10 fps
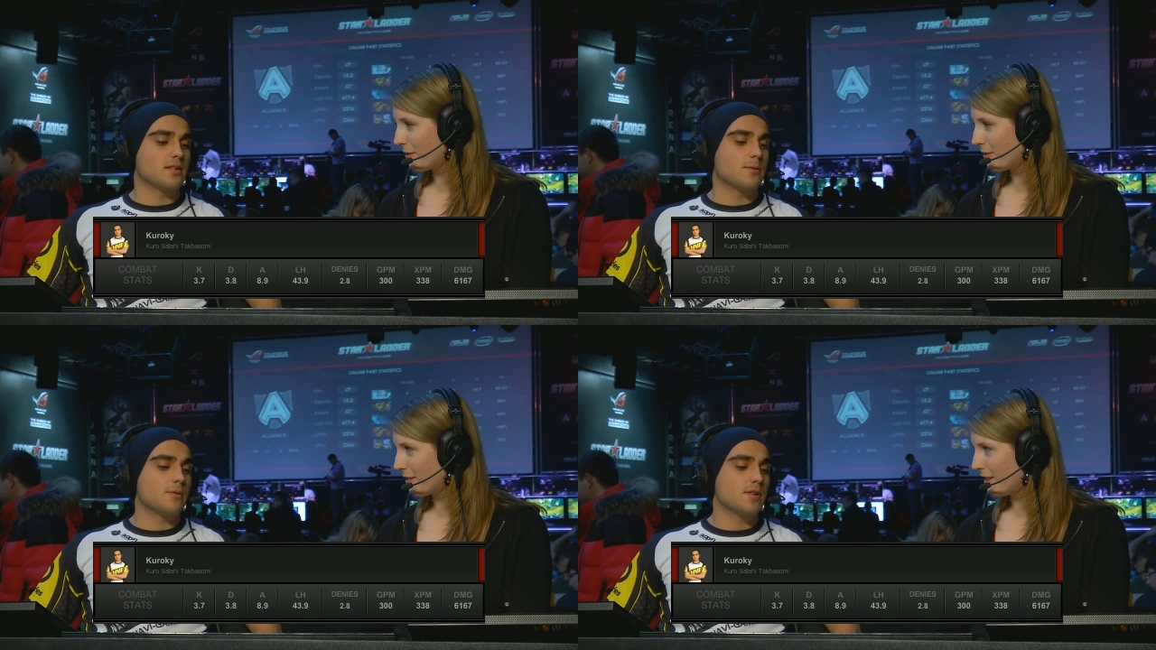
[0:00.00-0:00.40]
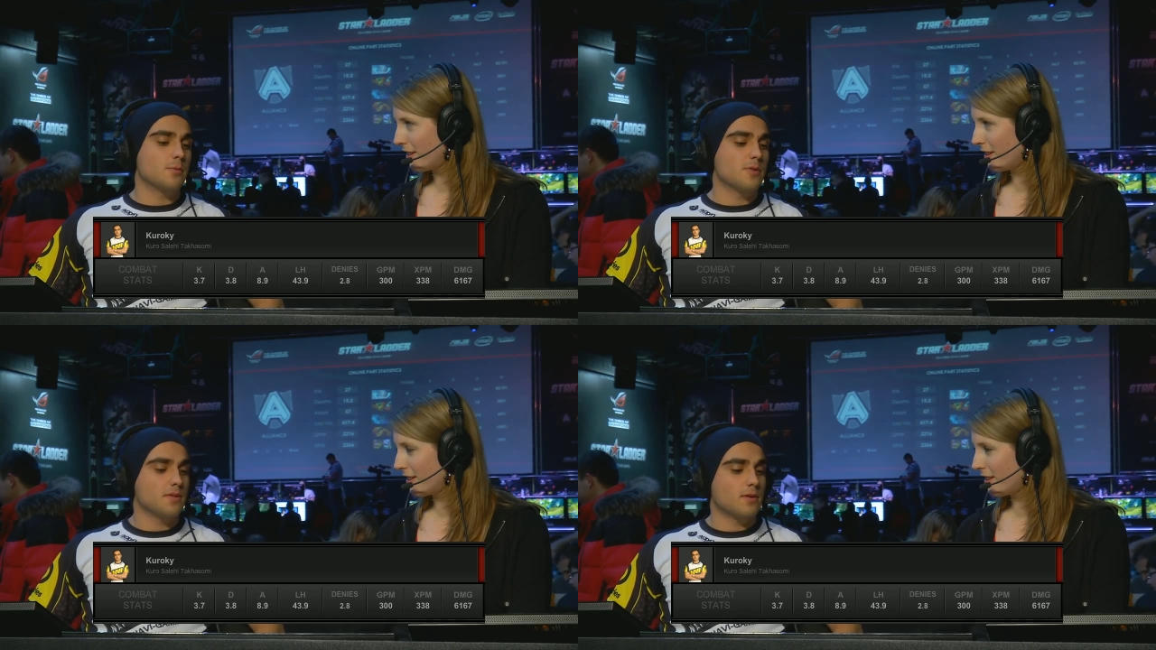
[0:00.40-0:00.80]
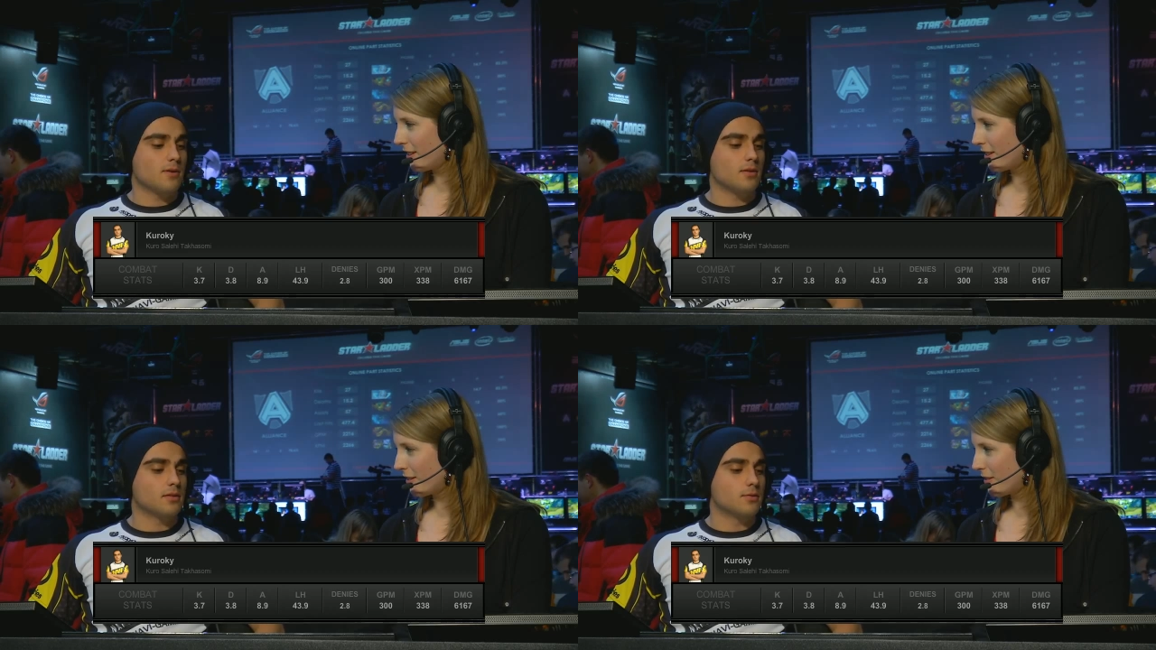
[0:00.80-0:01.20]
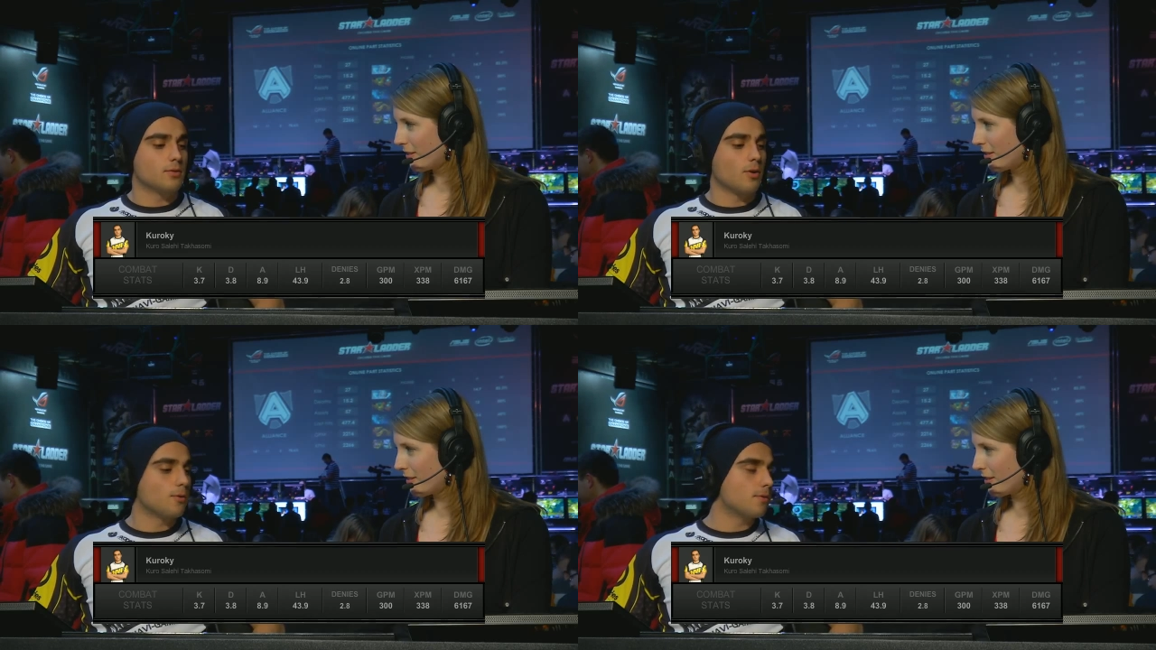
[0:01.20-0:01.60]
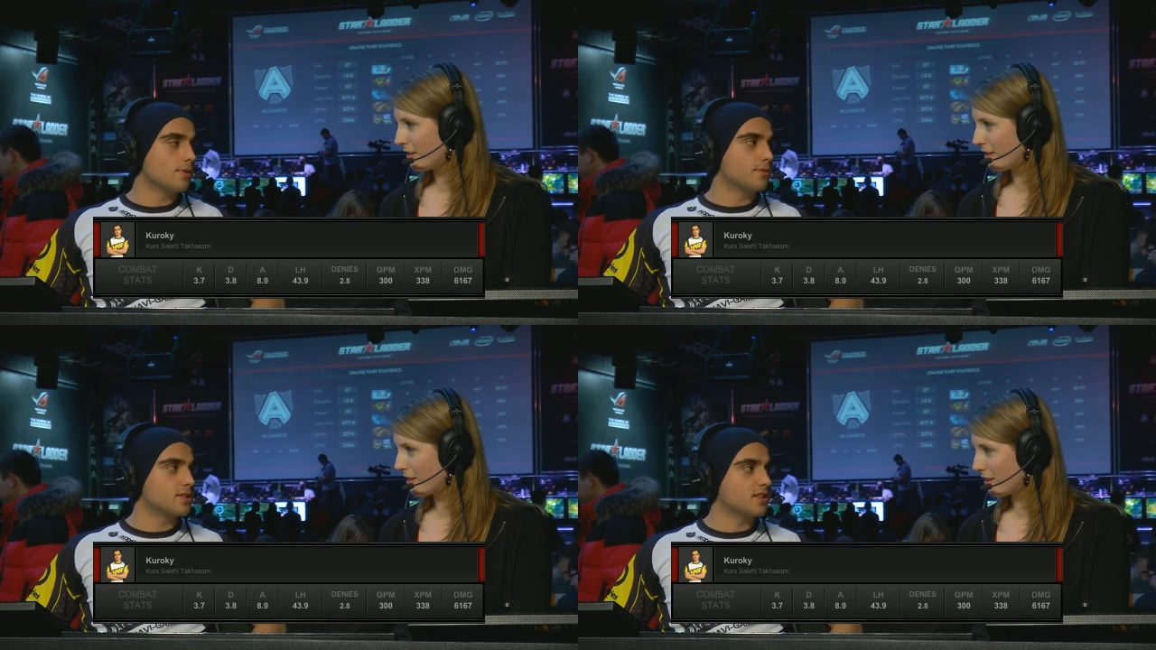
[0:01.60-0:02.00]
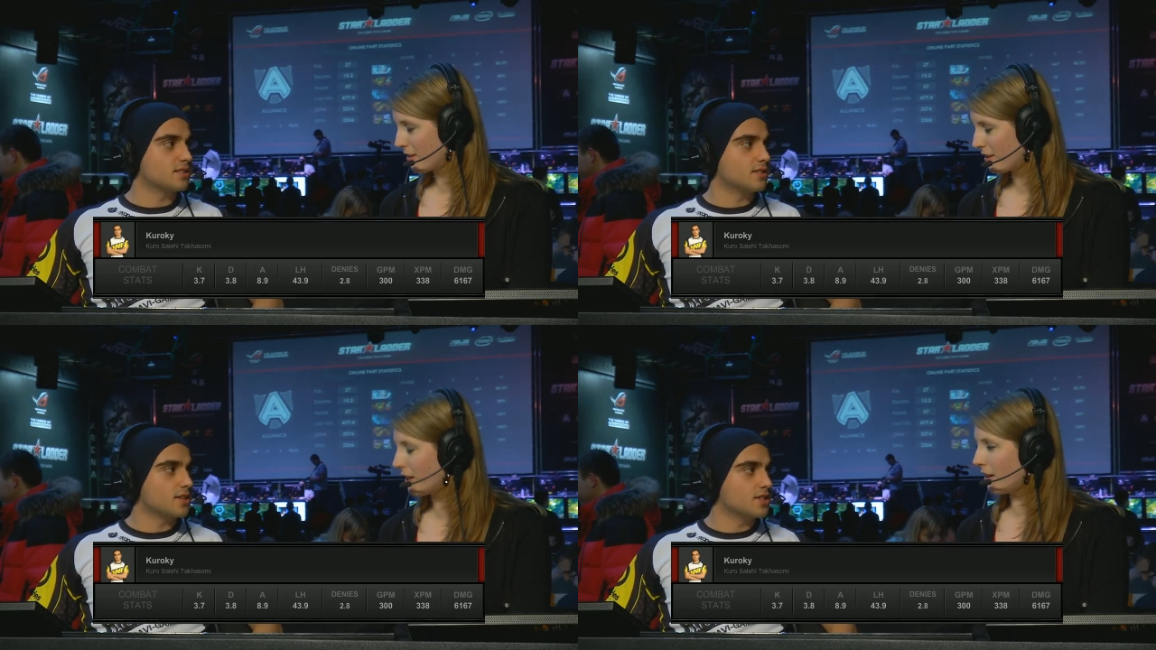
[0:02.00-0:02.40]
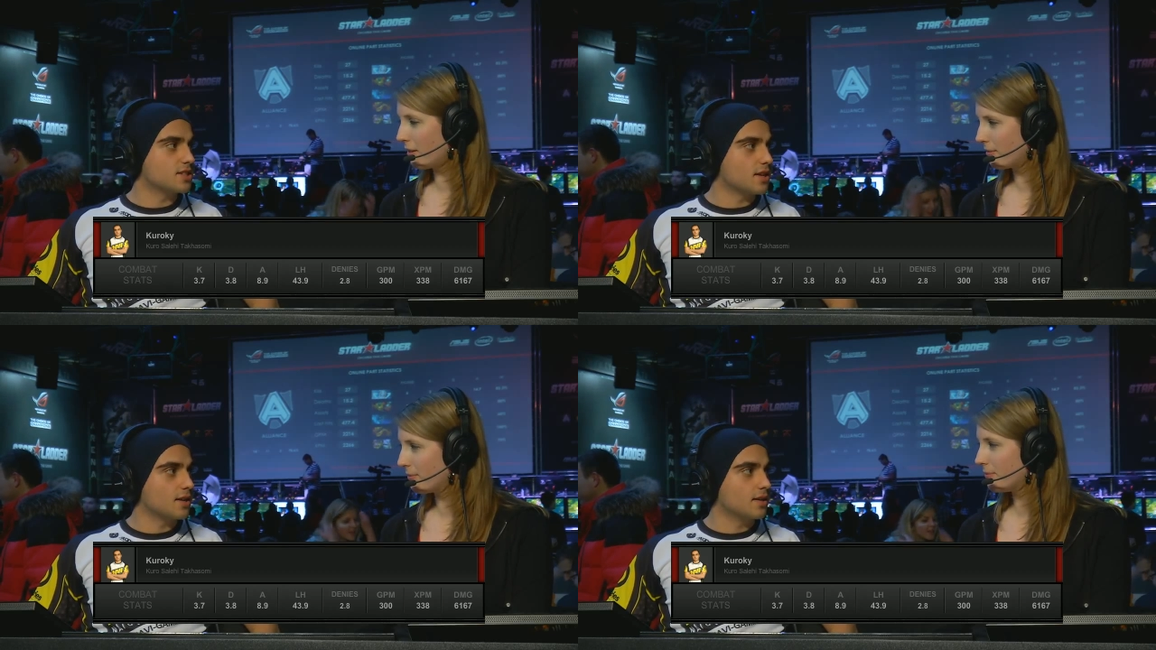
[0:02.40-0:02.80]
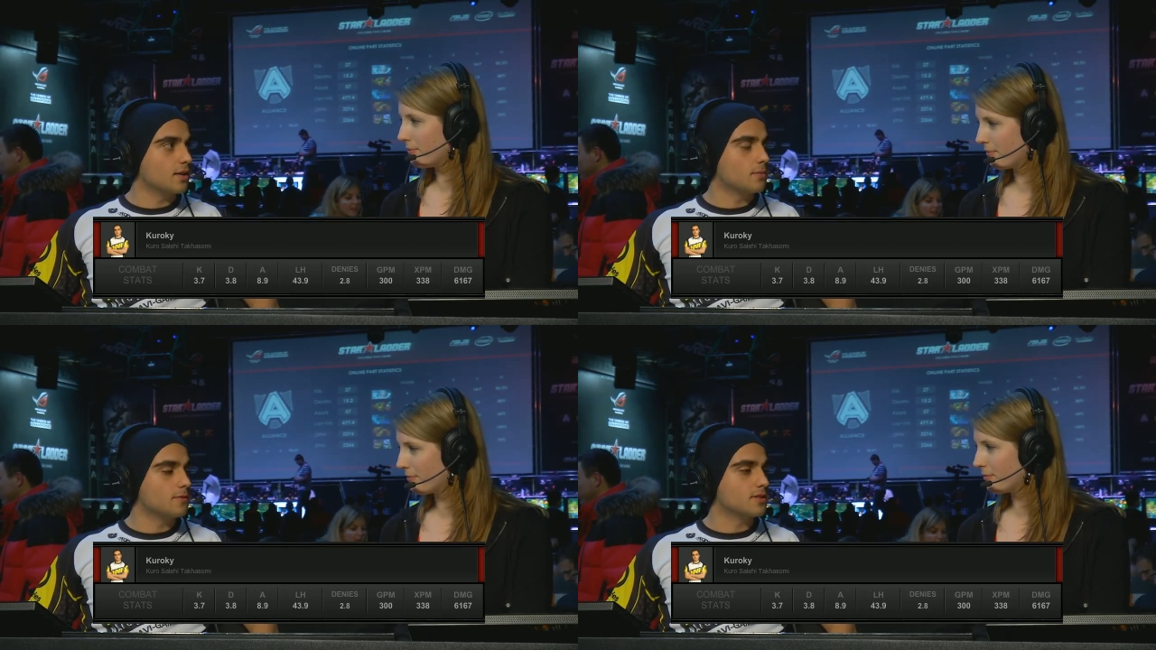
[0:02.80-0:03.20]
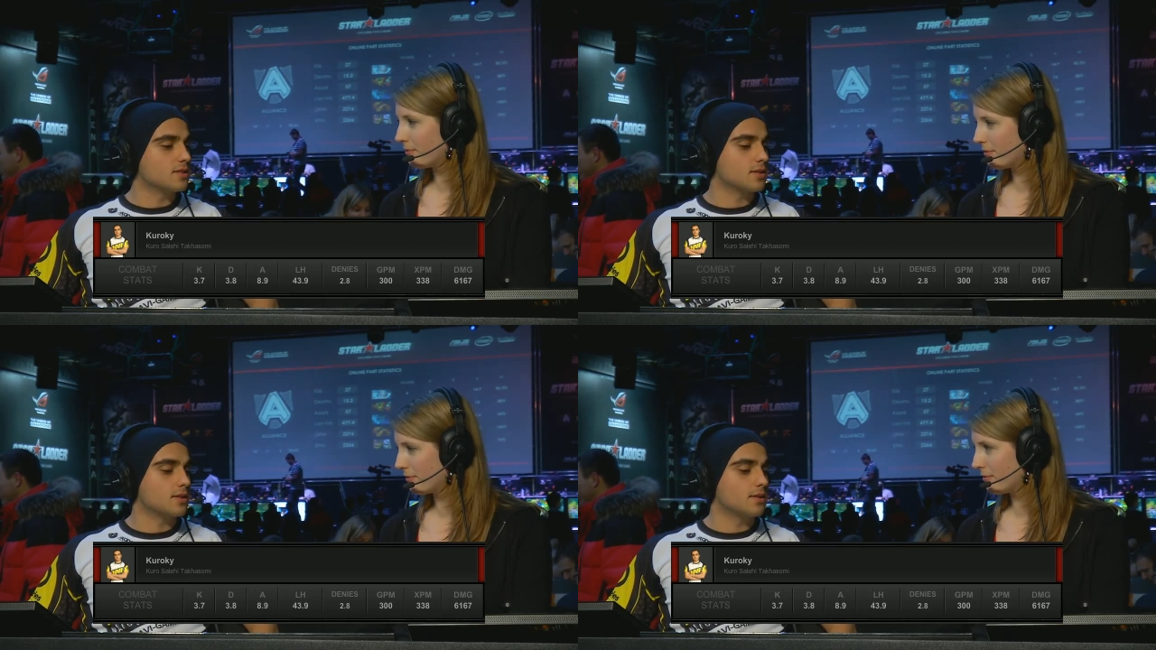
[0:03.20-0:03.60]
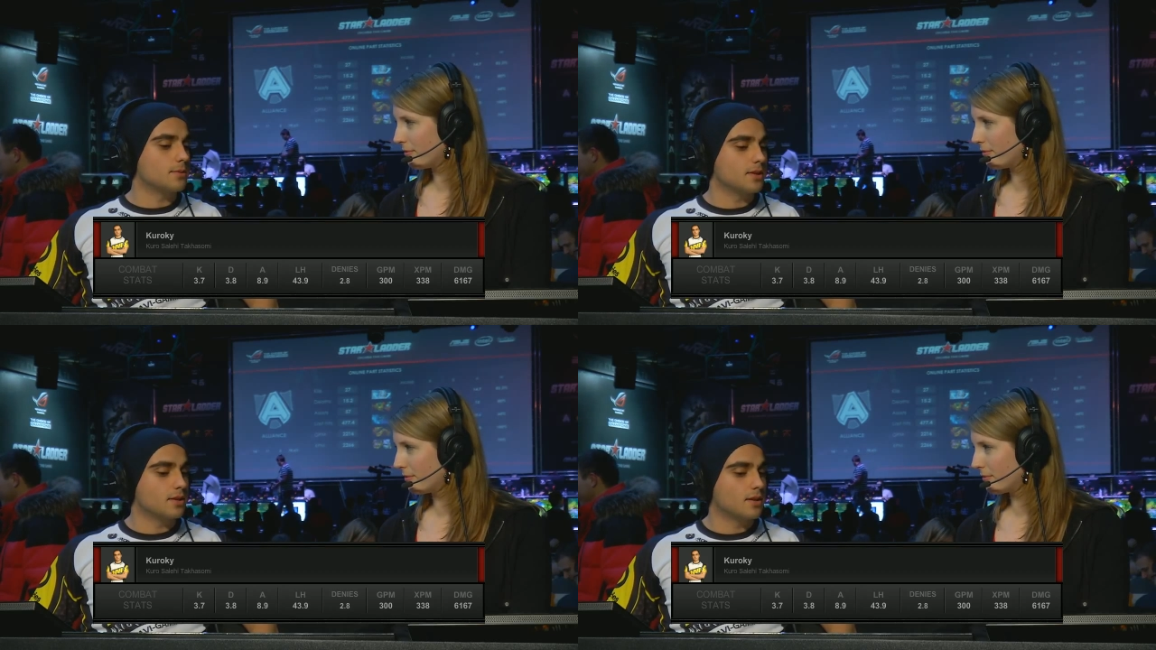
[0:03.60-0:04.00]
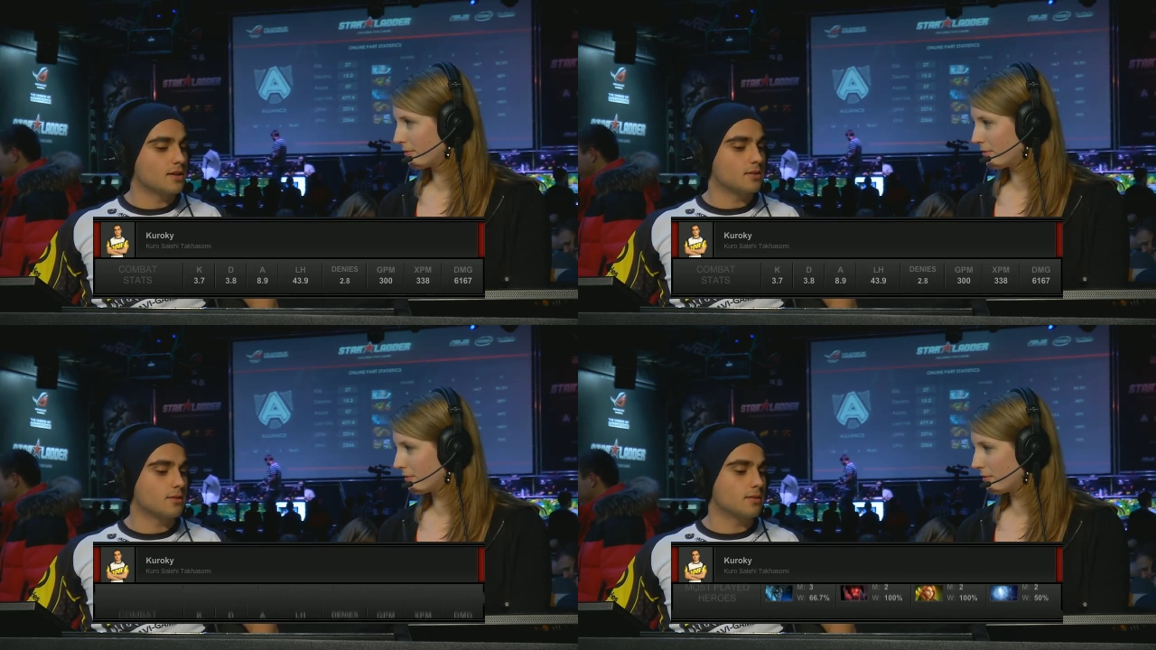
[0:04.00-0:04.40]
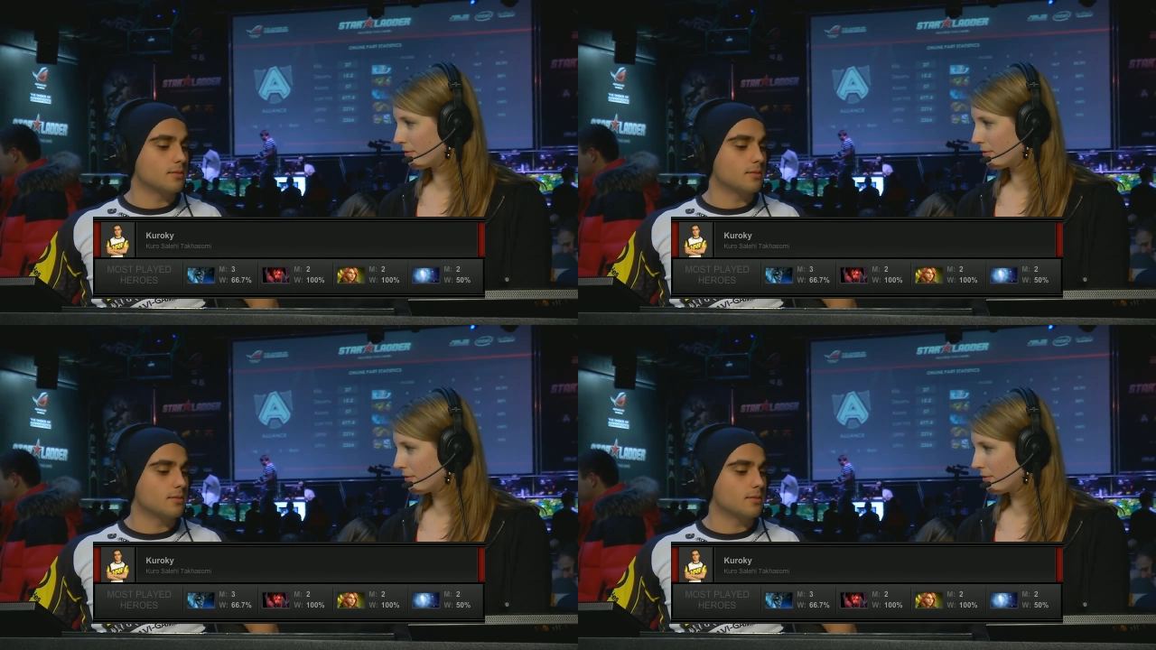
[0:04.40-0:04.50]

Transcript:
Speaker 1: we, we all grow with each other yeah. each day. Obviously, we get along